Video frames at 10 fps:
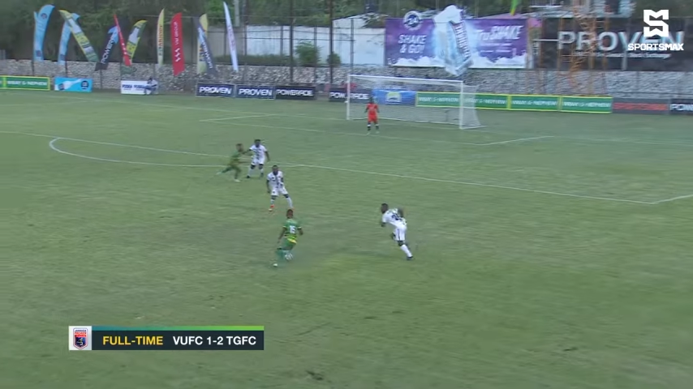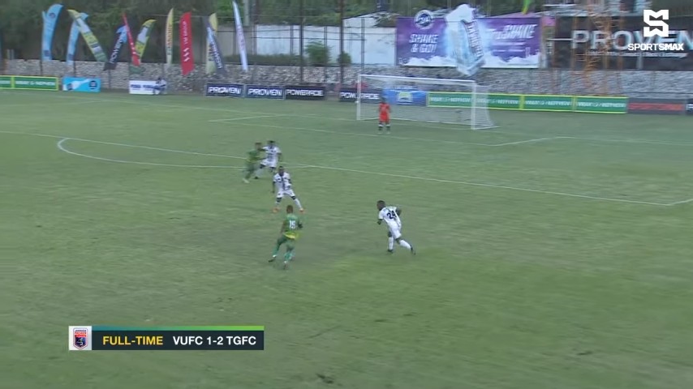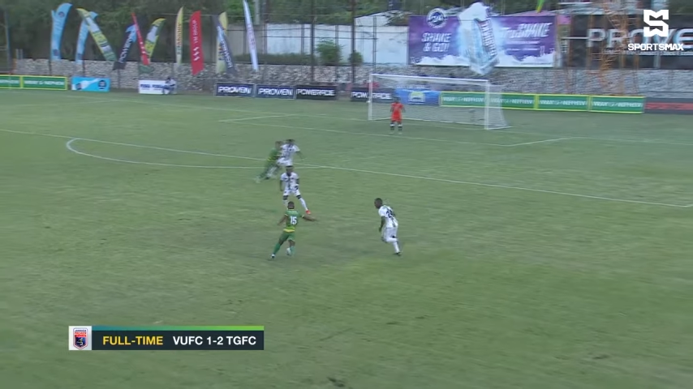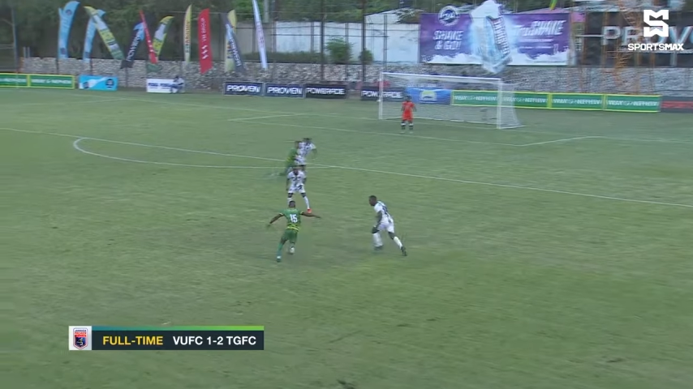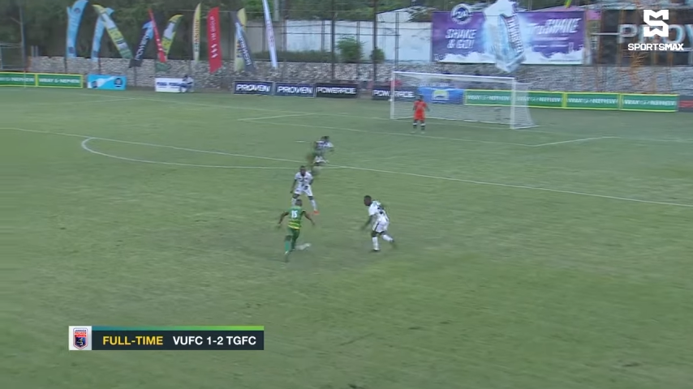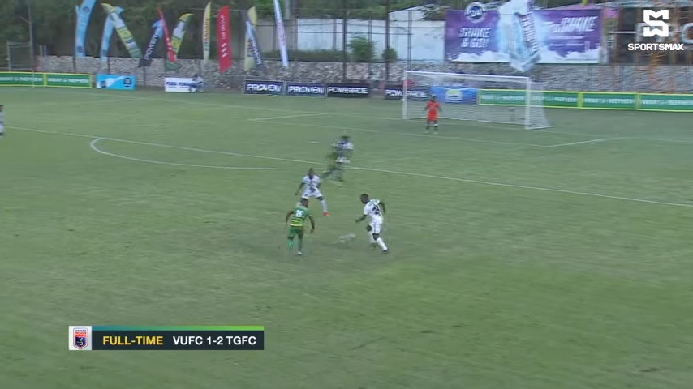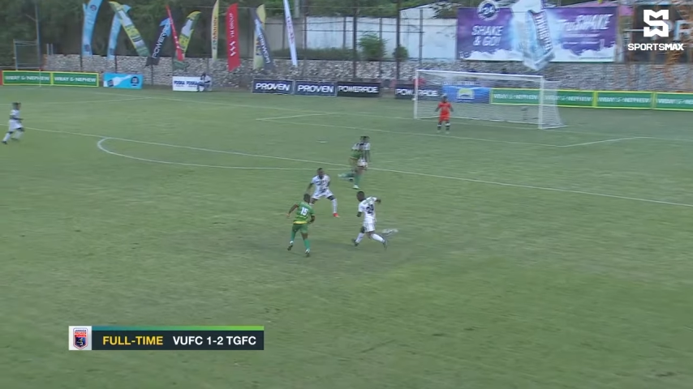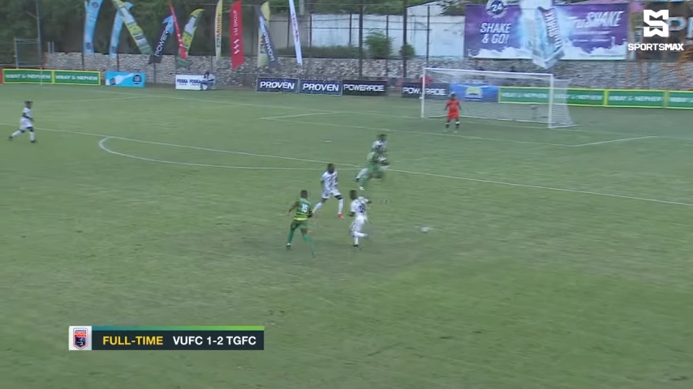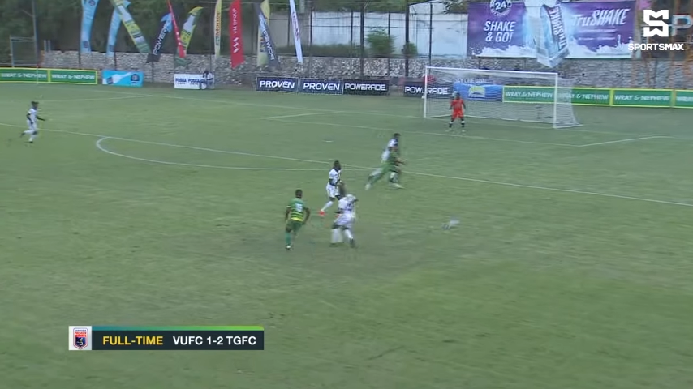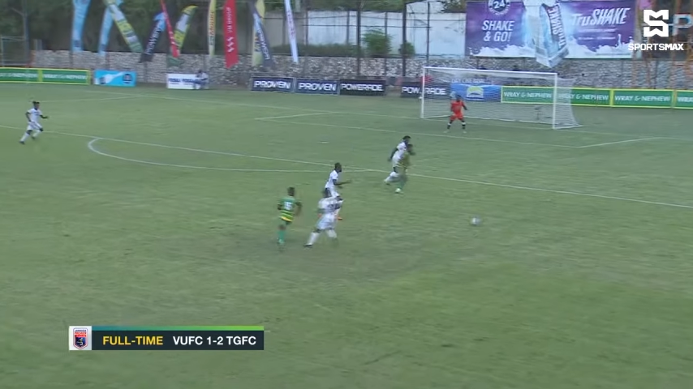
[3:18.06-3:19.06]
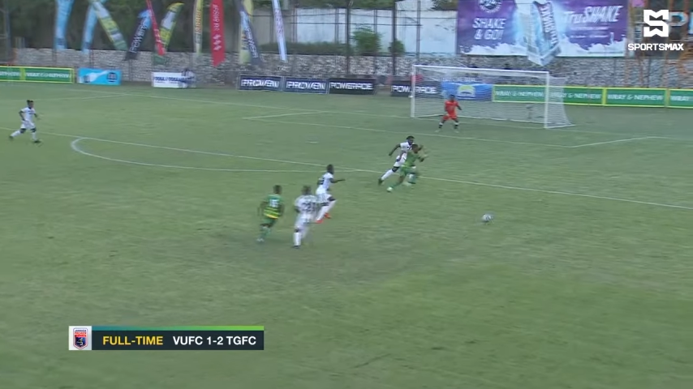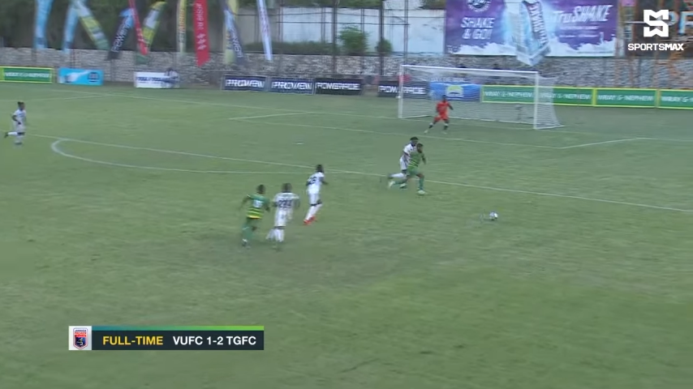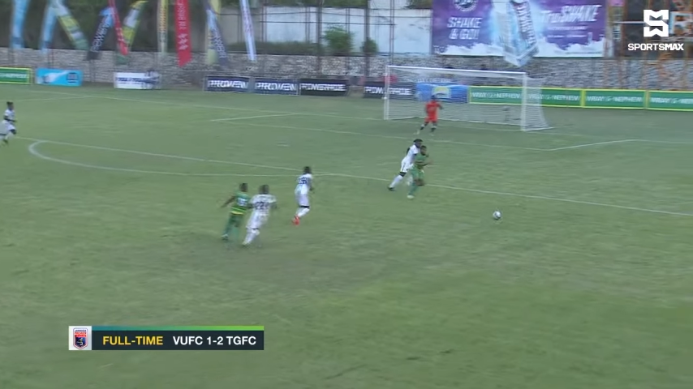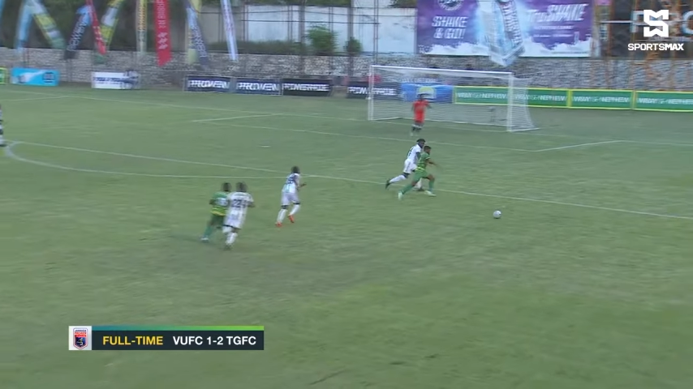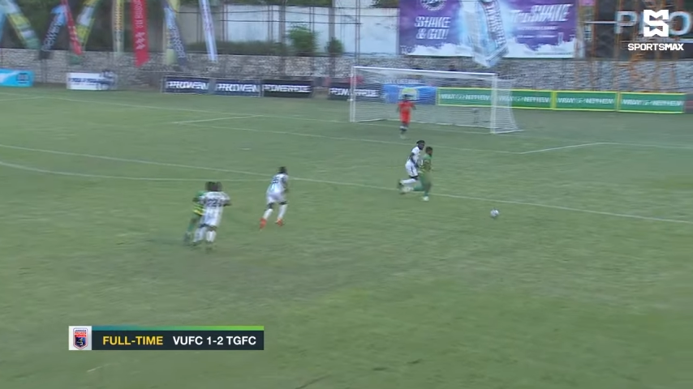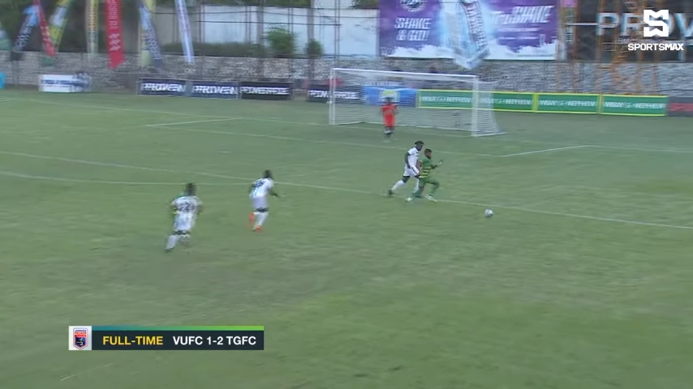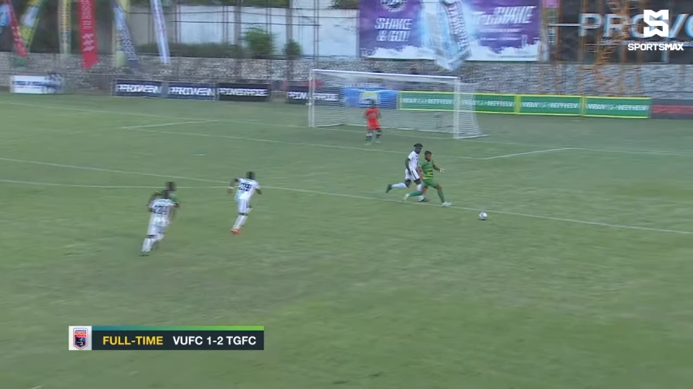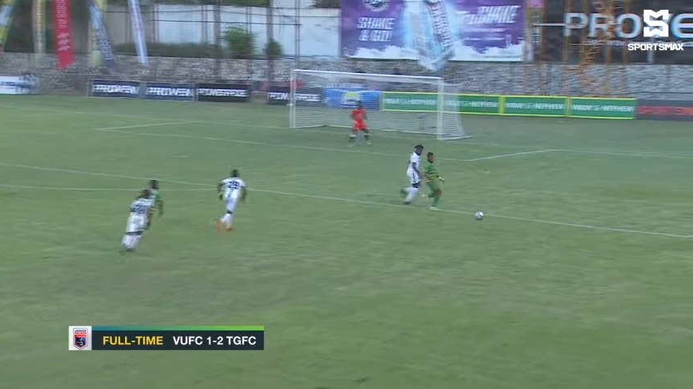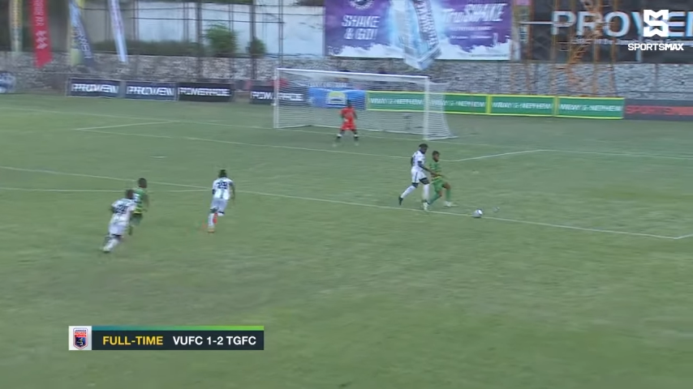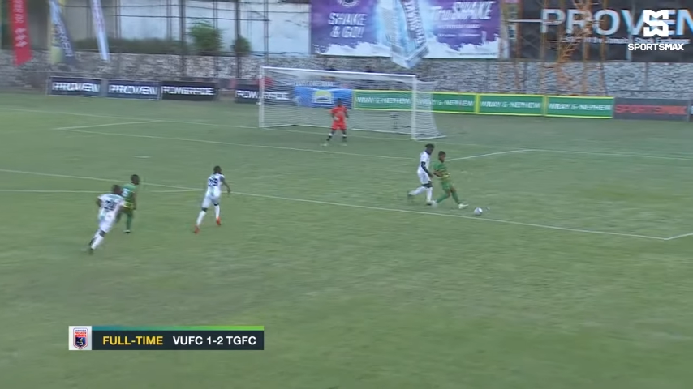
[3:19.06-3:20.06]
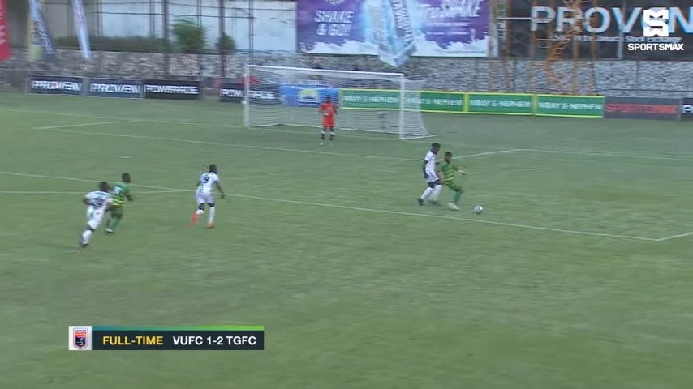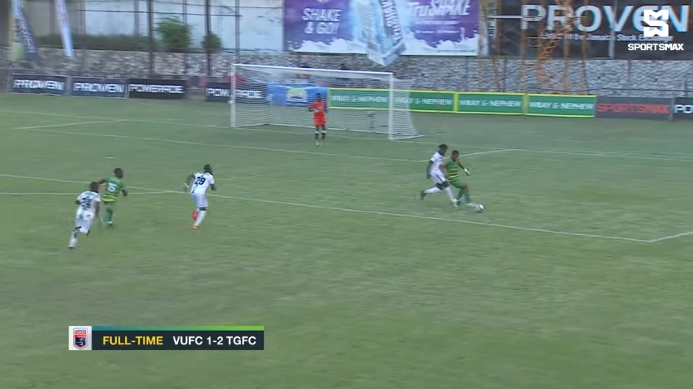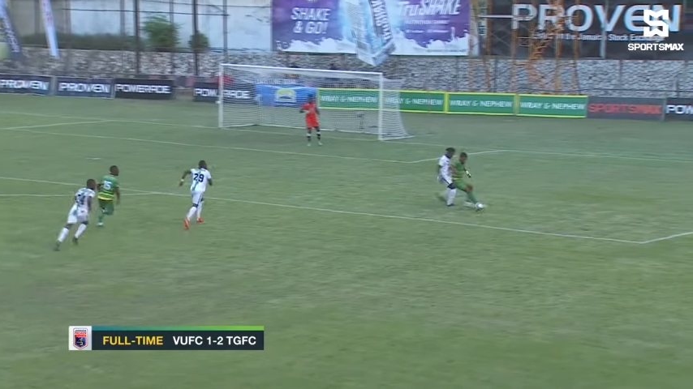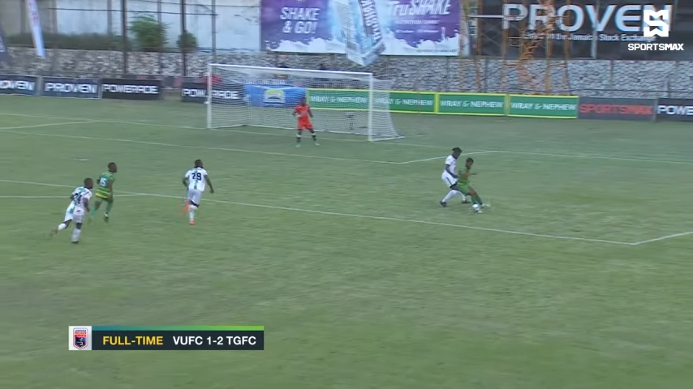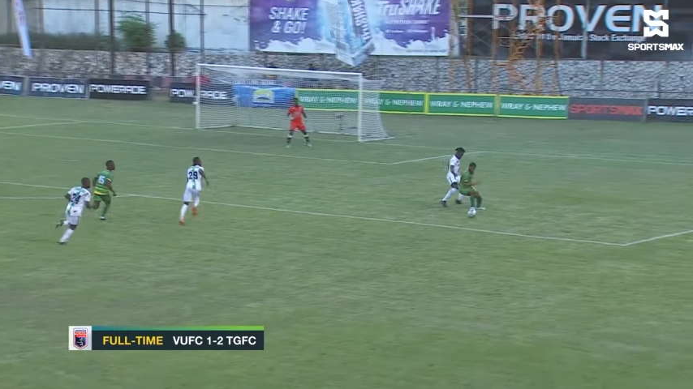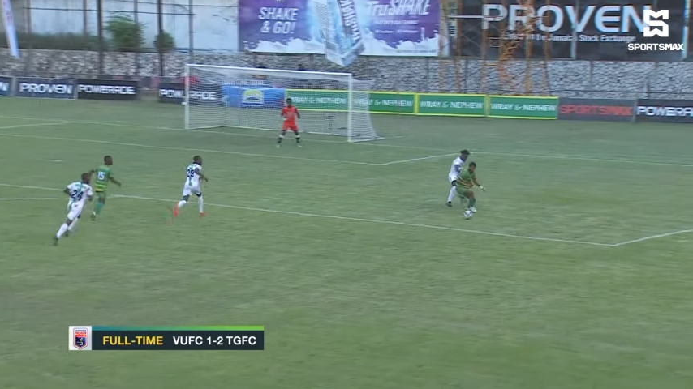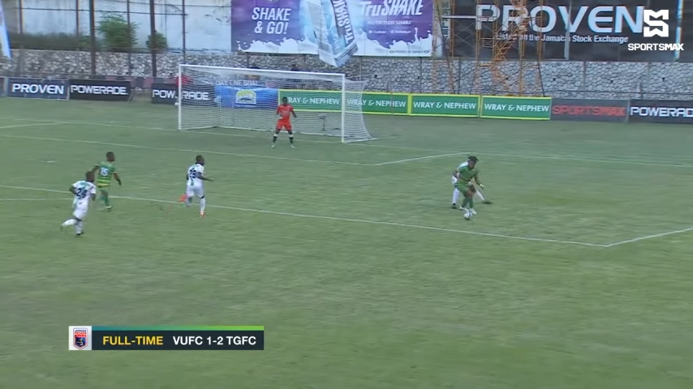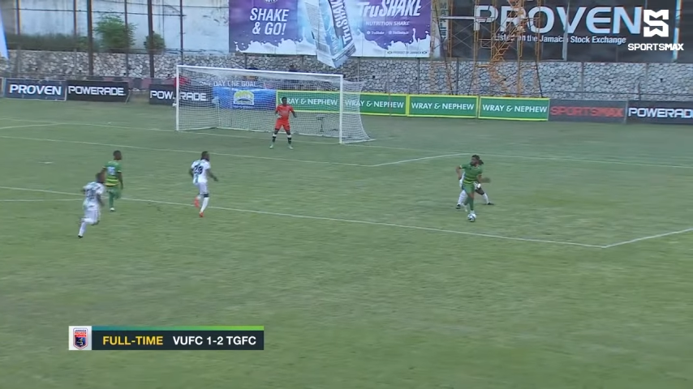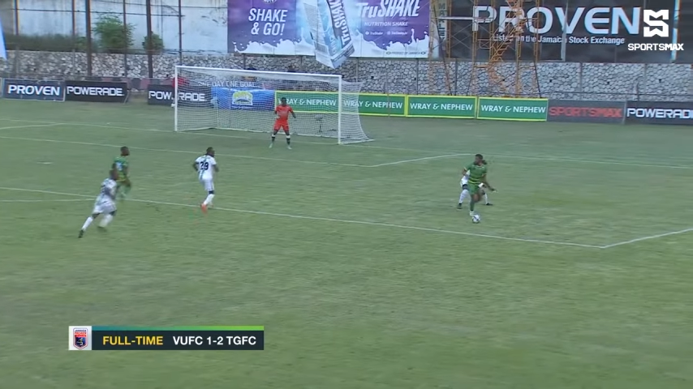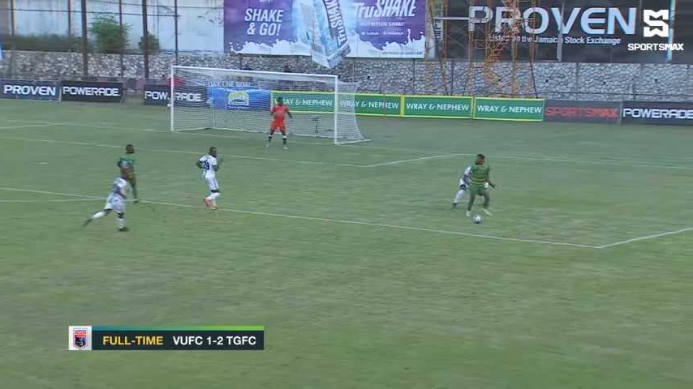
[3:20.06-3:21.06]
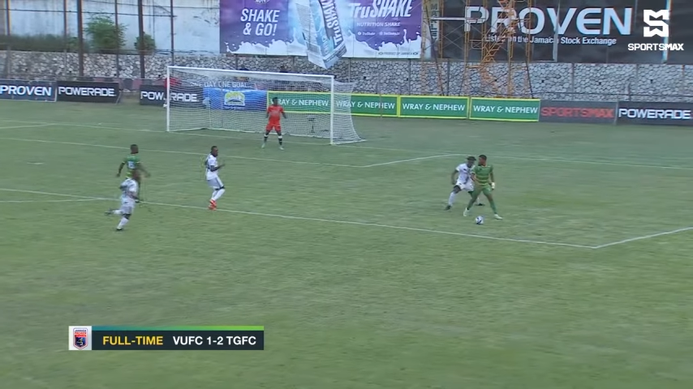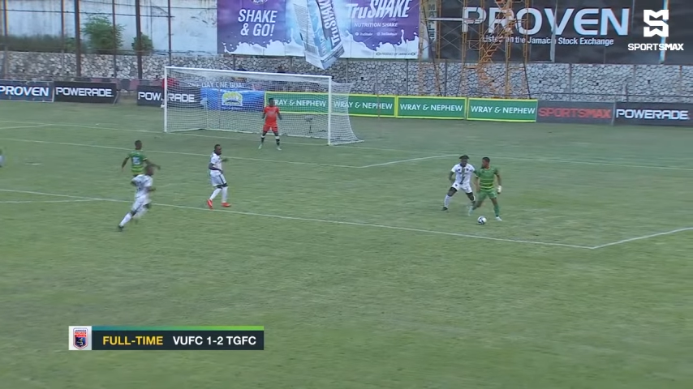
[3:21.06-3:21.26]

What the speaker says: [unreadable: no face in view]